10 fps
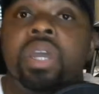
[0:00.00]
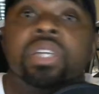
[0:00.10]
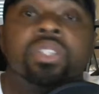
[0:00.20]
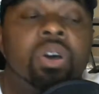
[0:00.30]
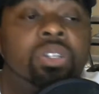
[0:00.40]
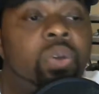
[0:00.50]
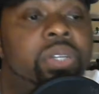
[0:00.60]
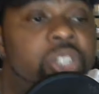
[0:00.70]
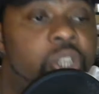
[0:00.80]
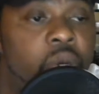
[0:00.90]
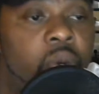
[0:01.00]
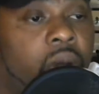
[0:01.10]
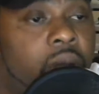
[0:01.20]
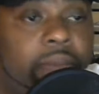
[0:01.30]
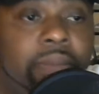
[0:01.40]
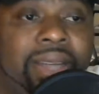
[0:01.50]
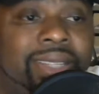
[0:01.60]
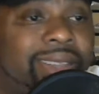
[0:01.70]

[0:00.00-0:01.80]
It's all a choice to you. Basic